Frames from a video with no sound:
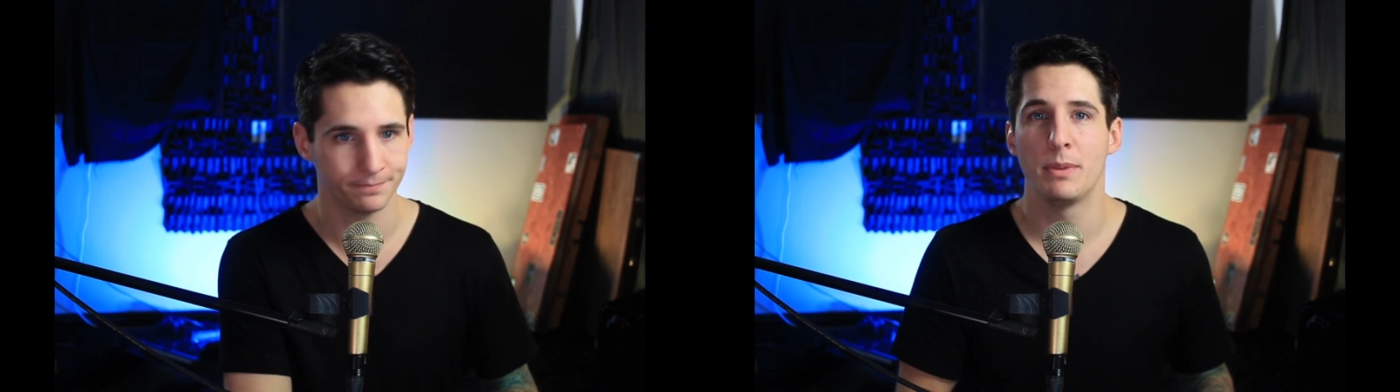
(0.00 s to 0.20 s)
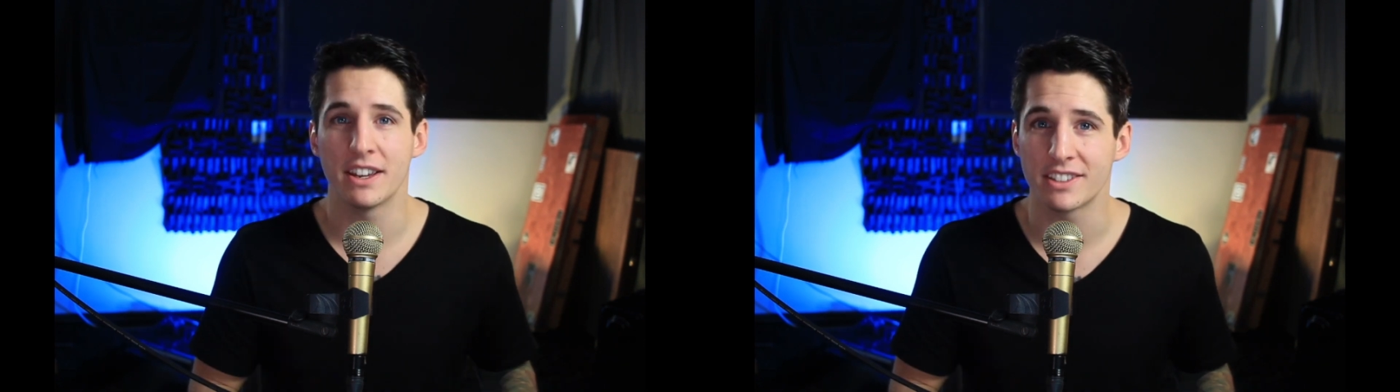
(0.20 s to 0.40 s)

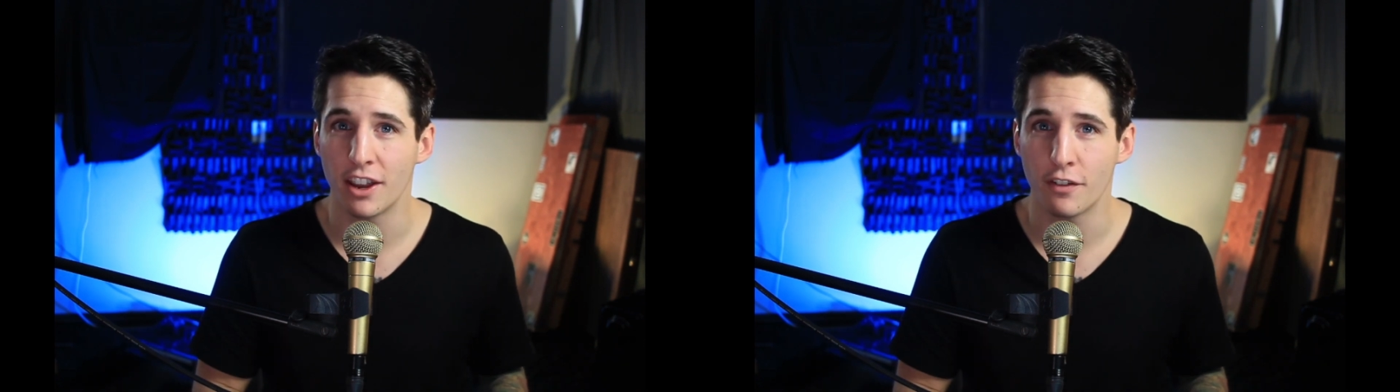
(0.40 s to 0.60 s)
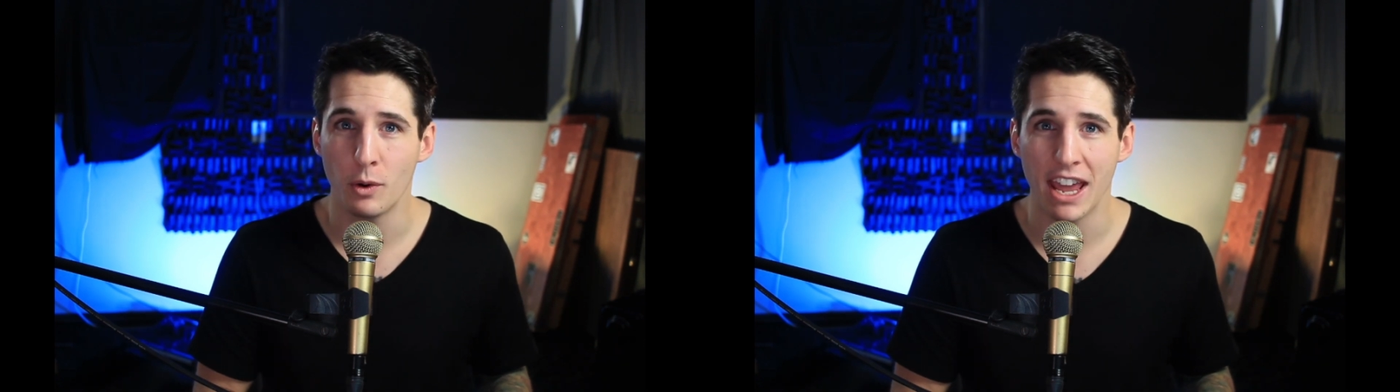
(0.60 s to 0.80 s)
Because
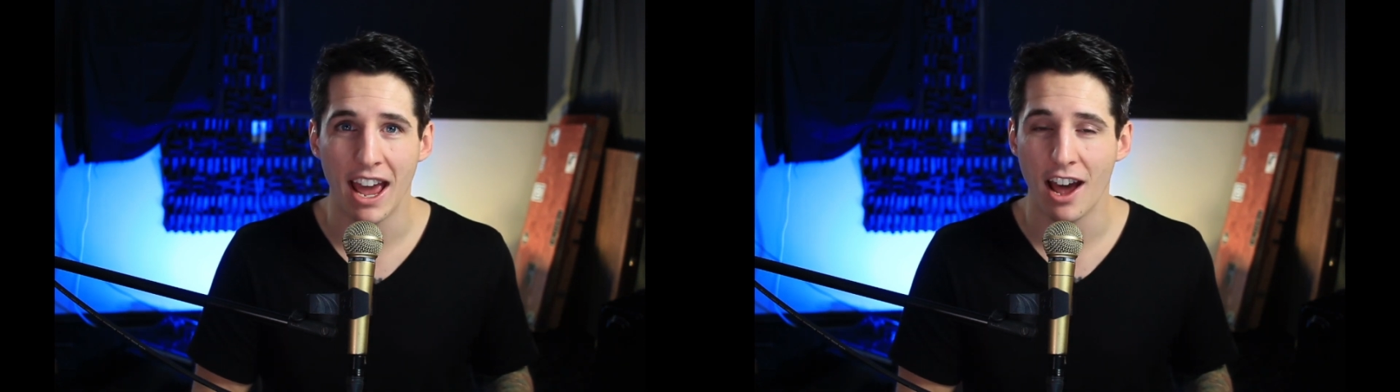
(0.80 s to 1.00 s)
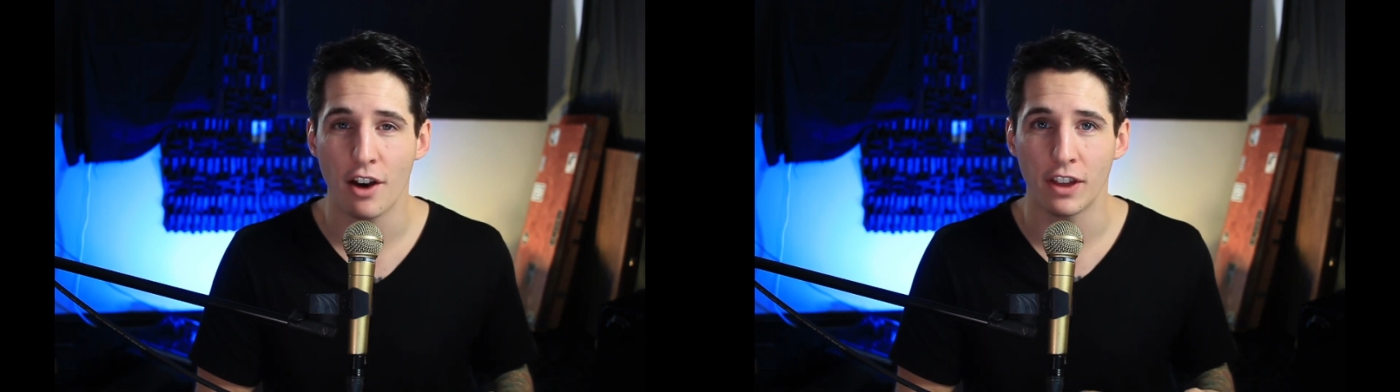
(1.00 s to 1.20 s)
if we
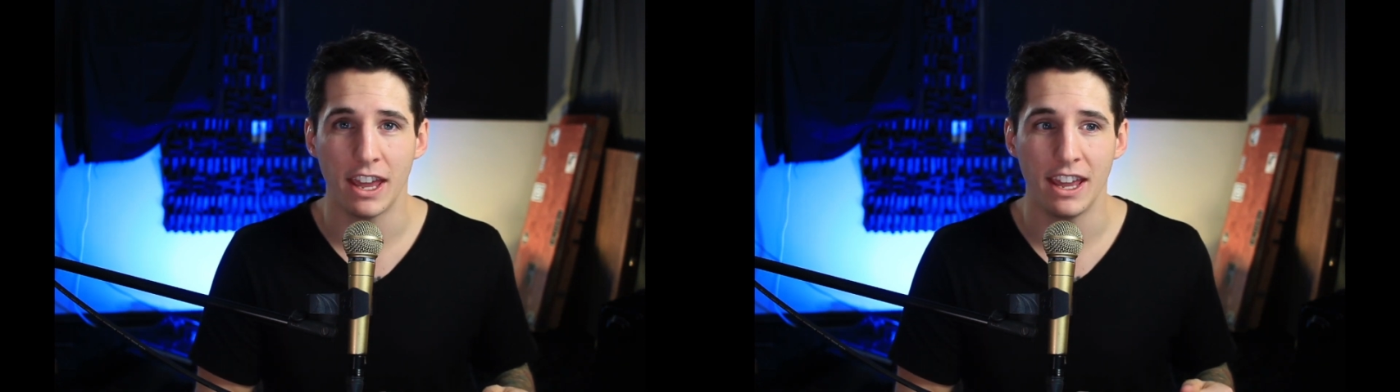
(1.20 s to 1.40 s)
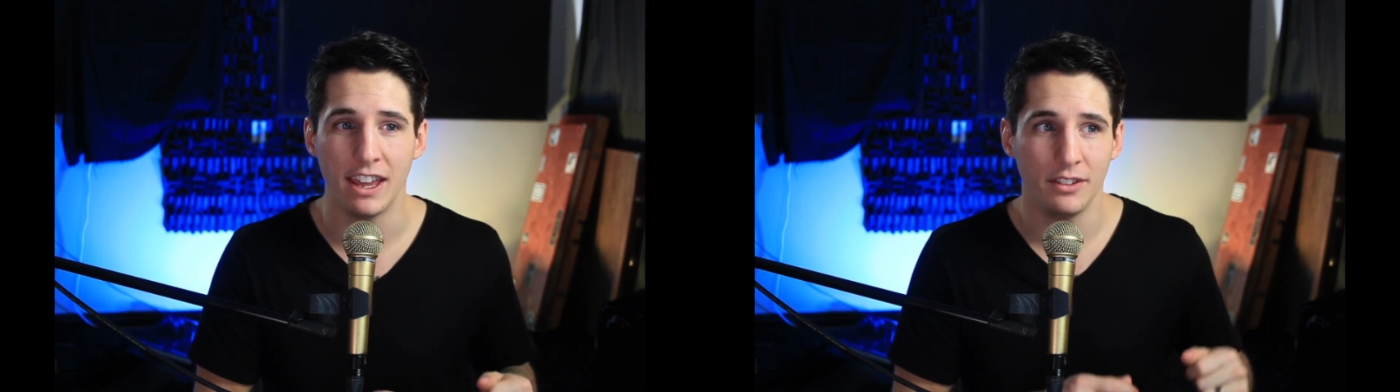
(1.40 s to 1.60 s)
have
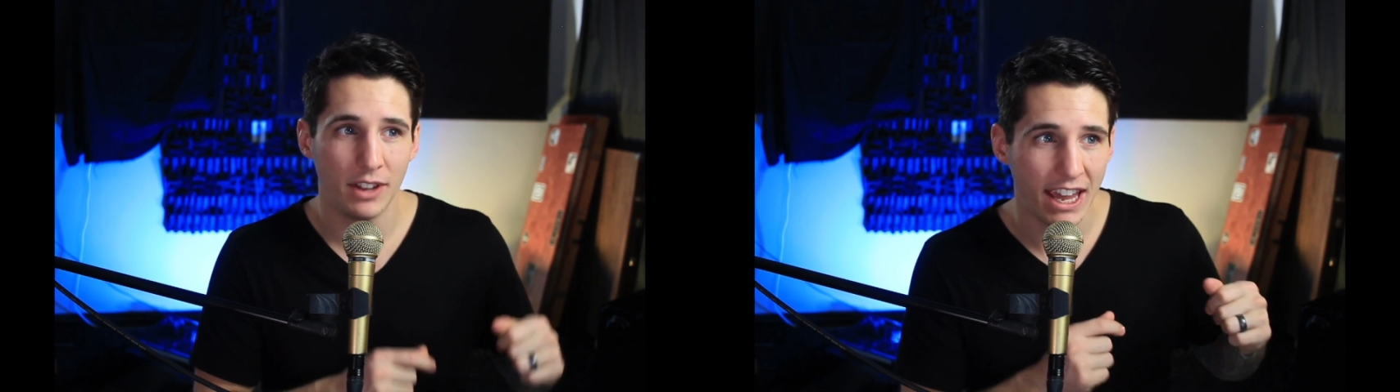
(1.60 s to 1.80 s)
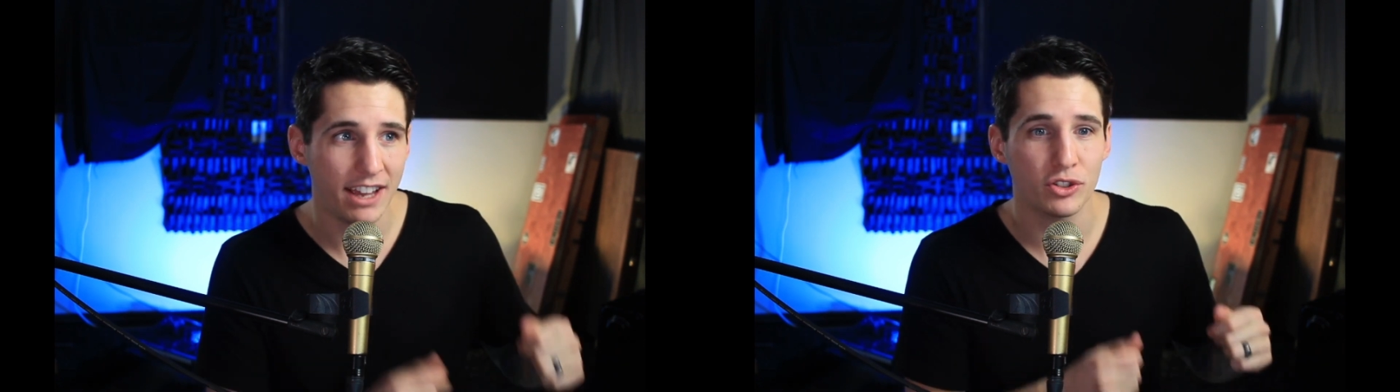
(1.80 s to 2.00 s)
a
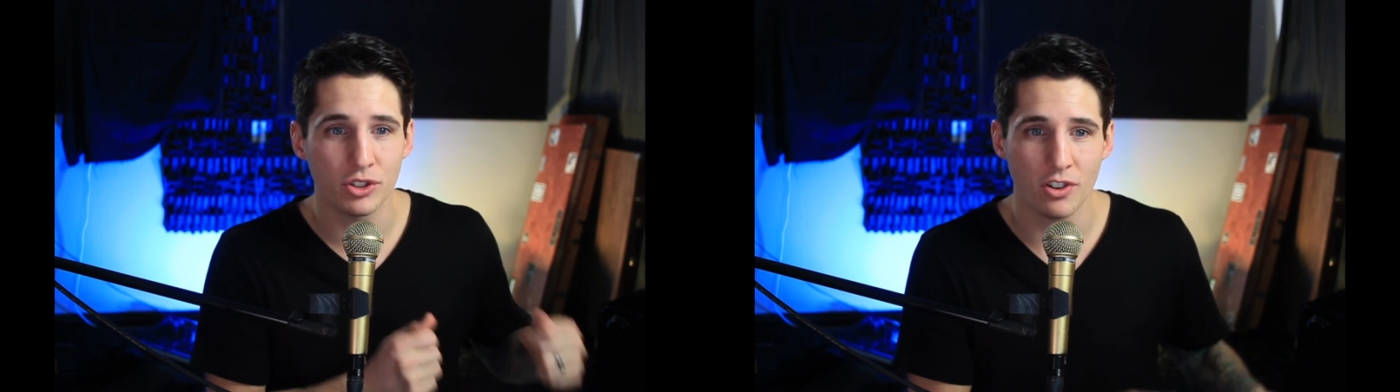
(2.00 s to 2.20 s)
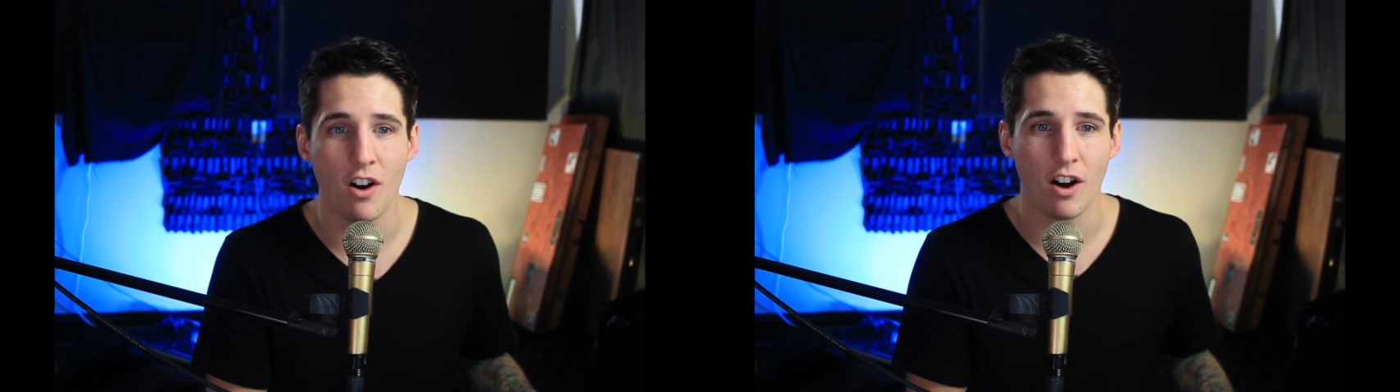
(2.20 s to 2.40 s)
hit
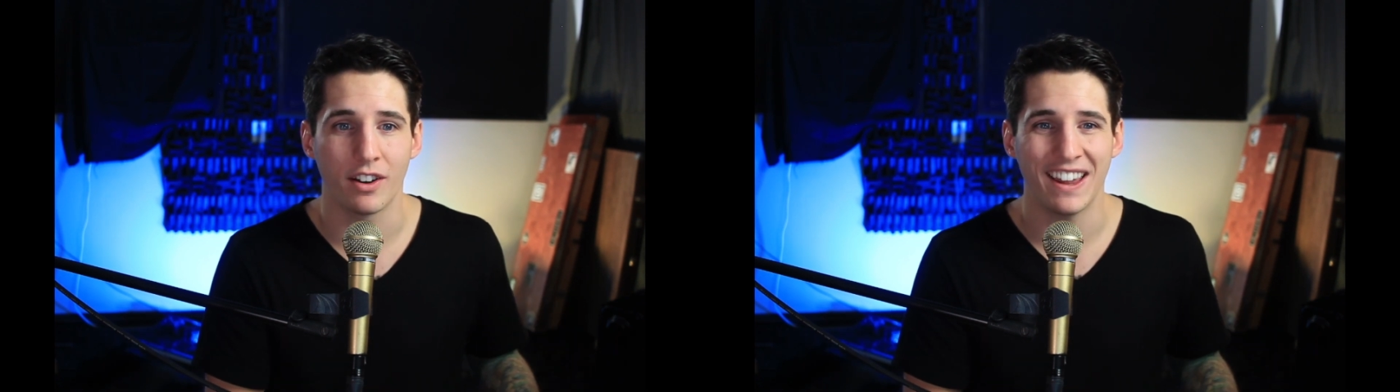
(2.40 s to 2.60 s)
song,